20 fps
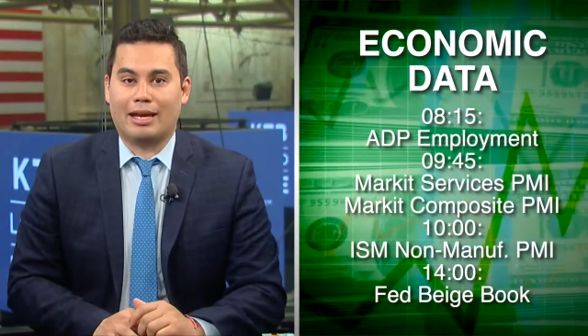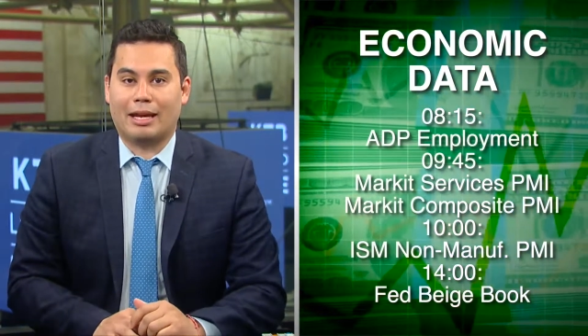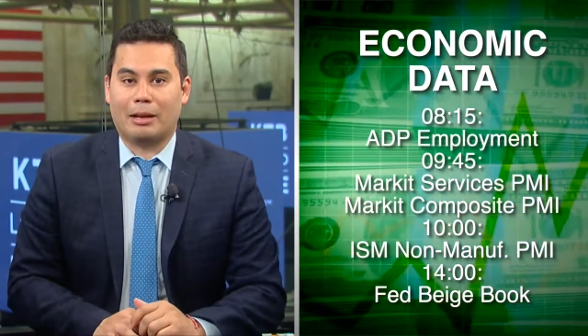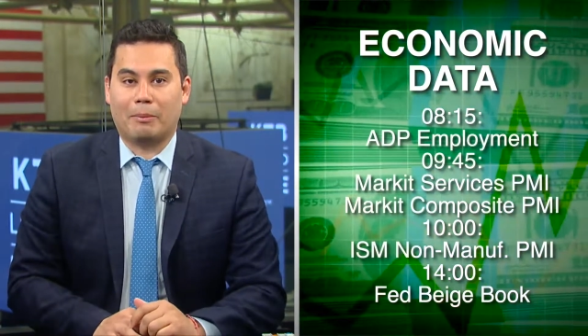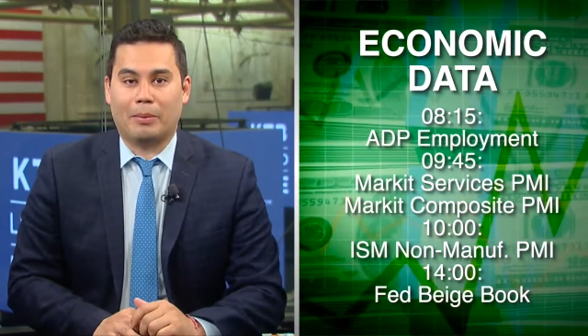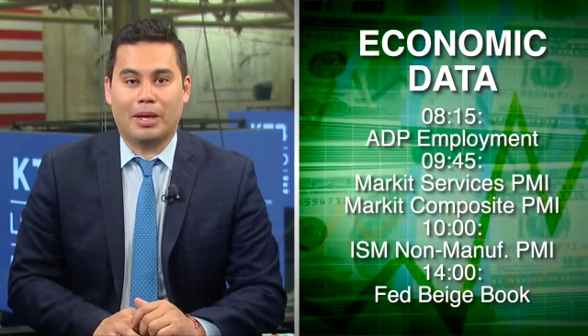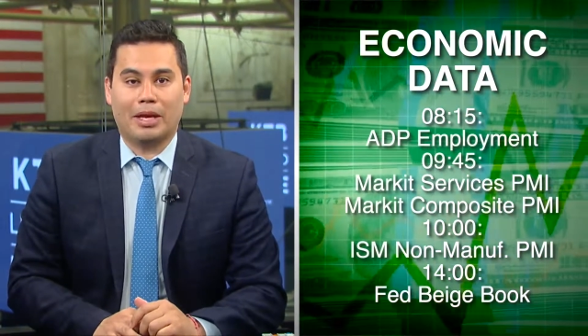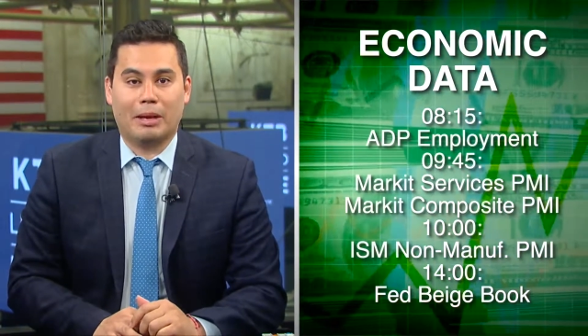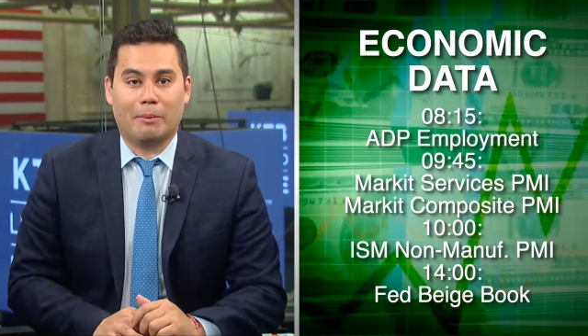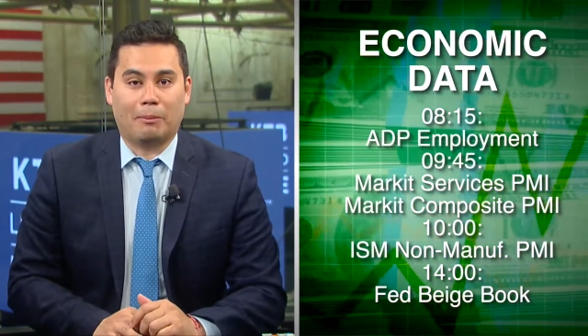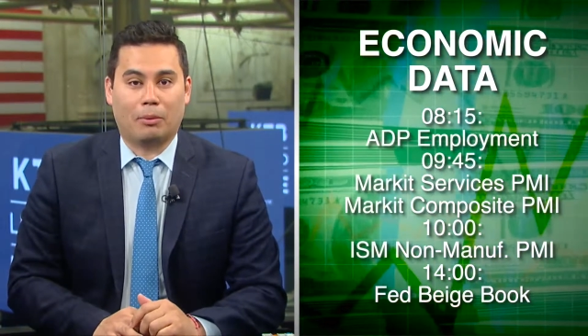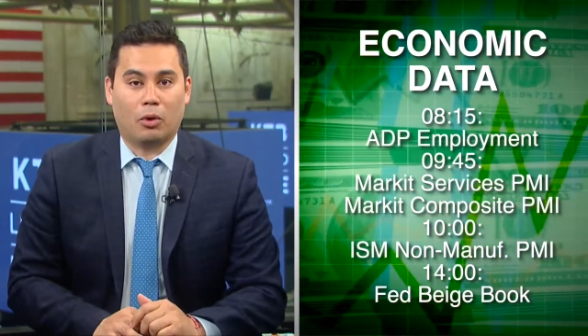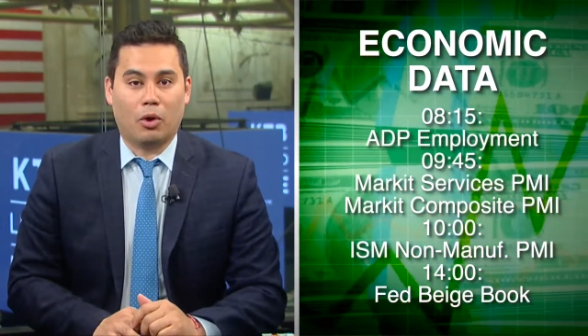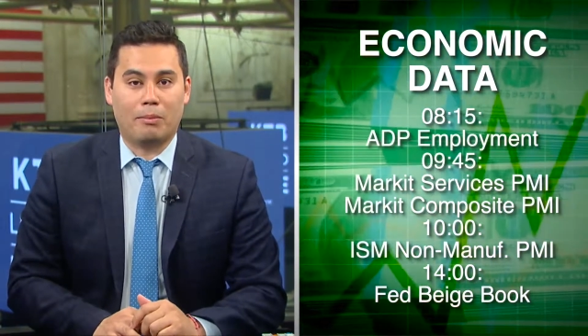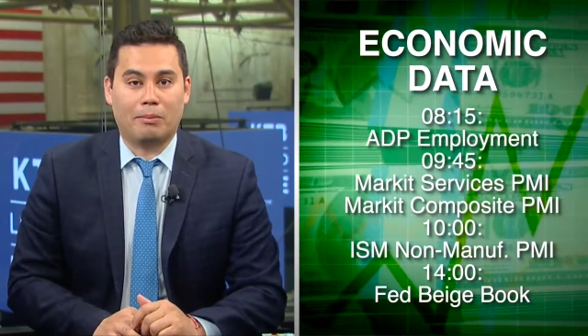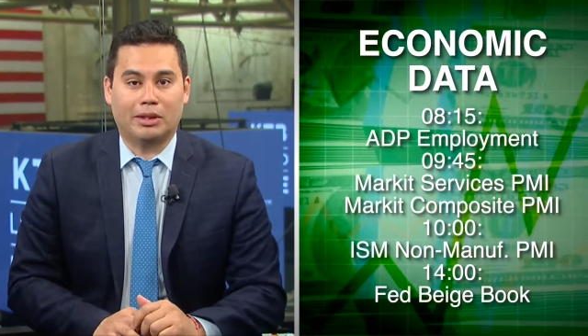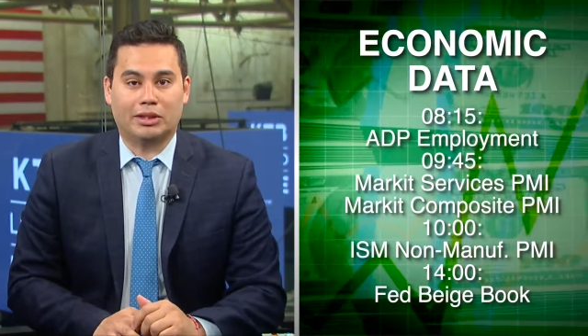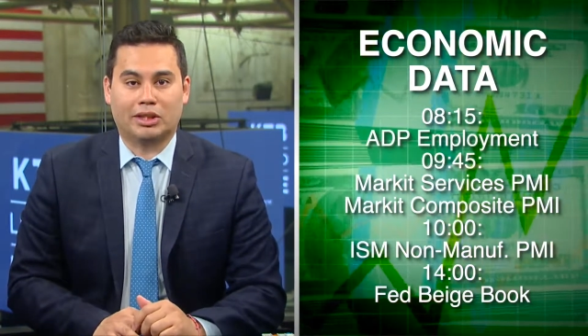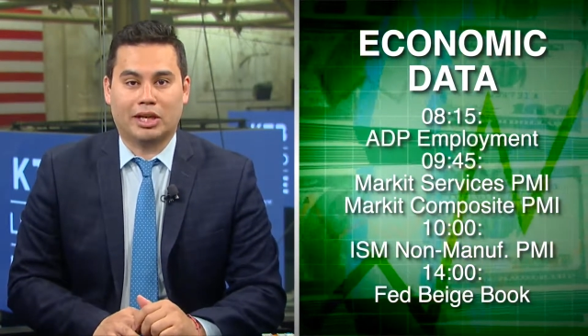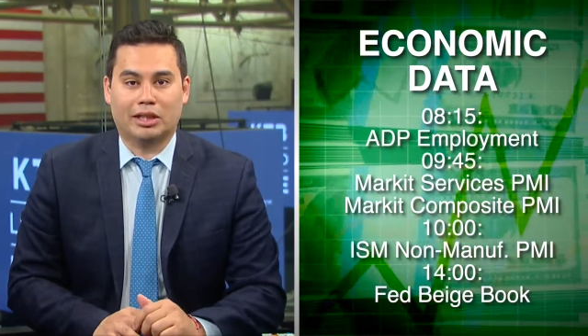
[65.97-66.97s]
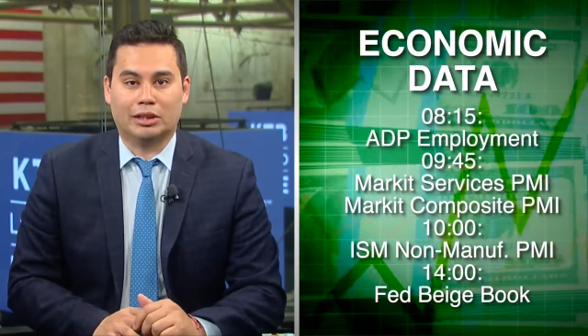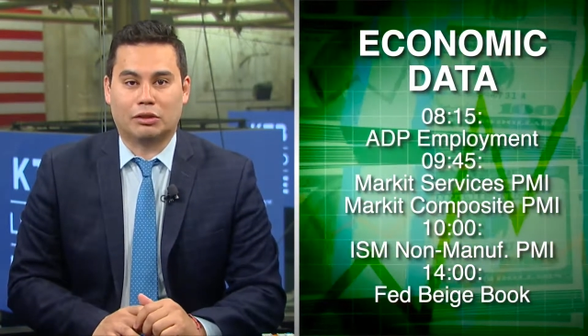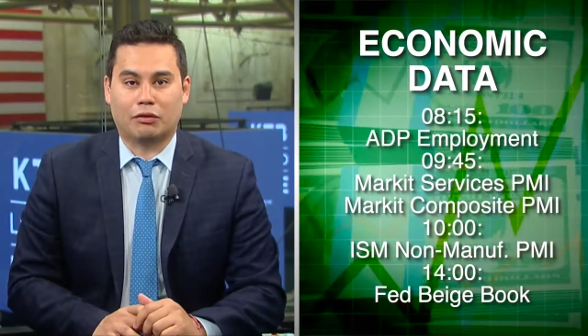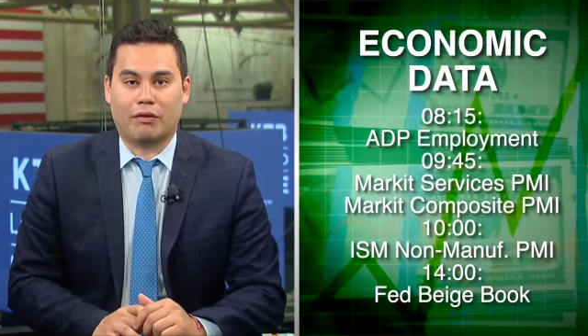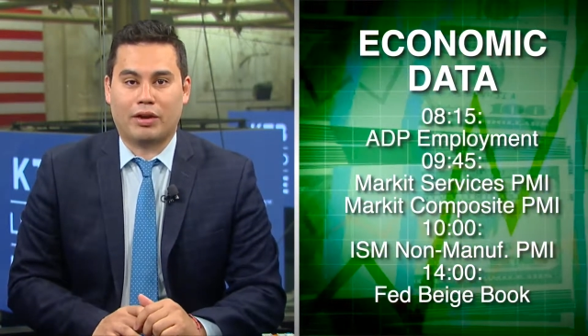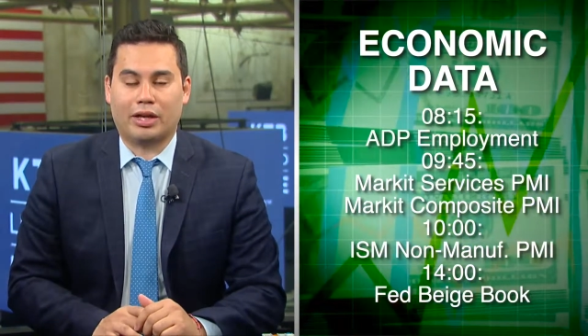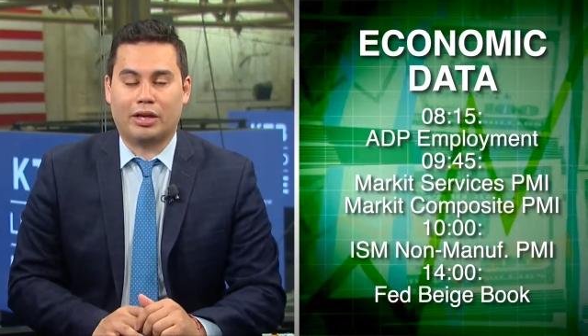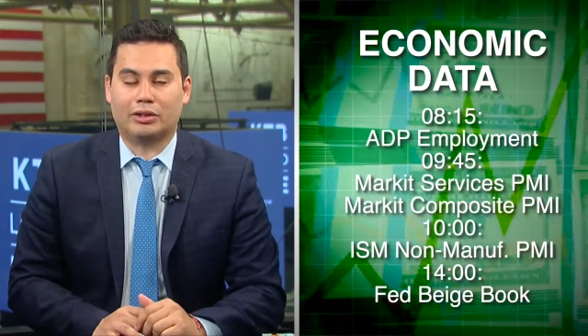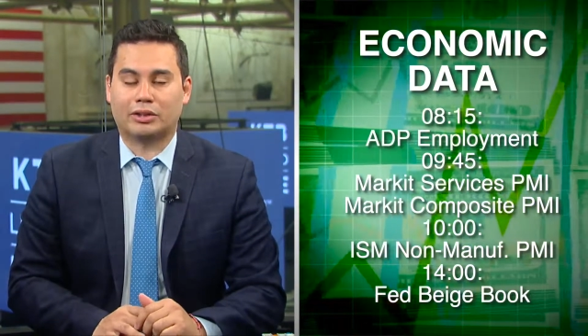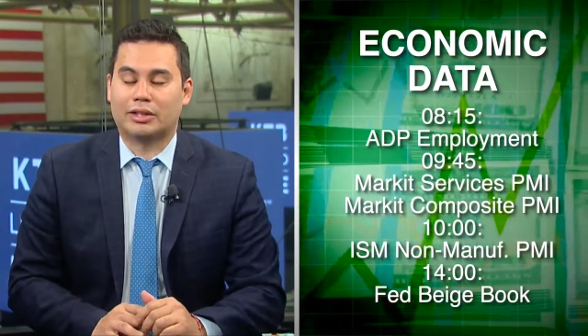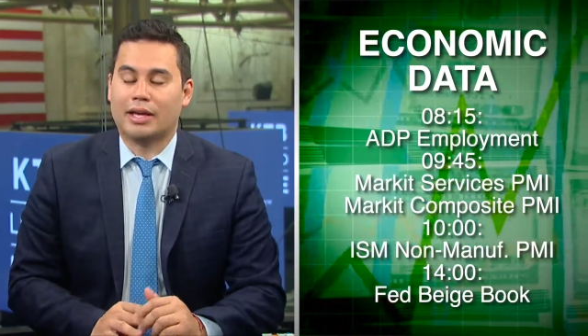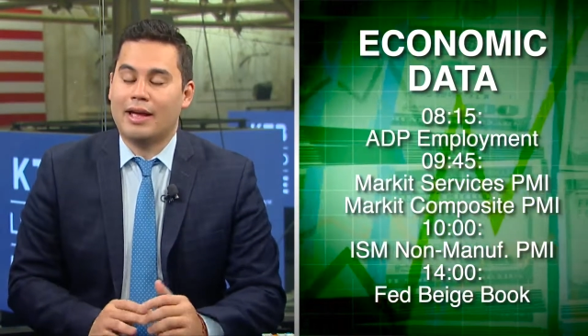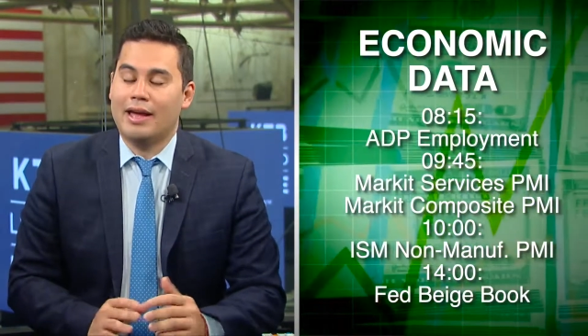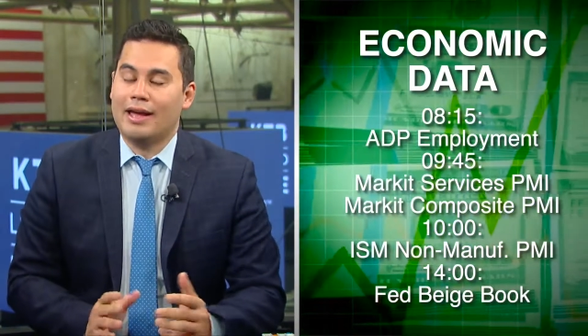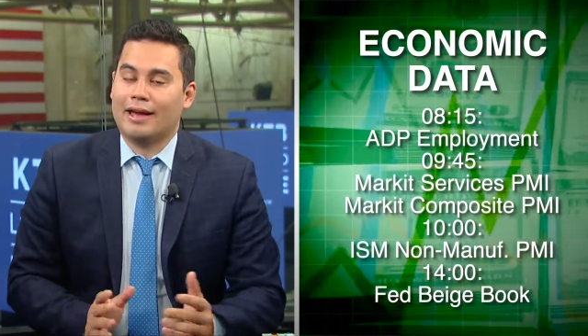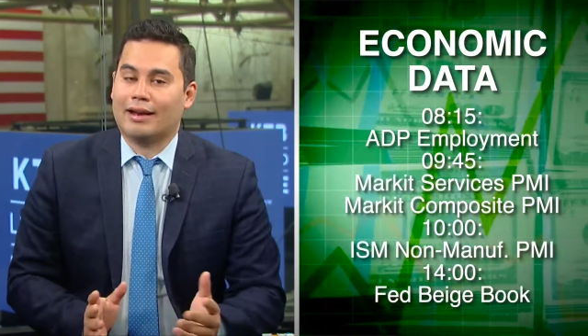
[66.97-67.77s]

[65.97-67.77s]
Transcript: ADP employment change figures.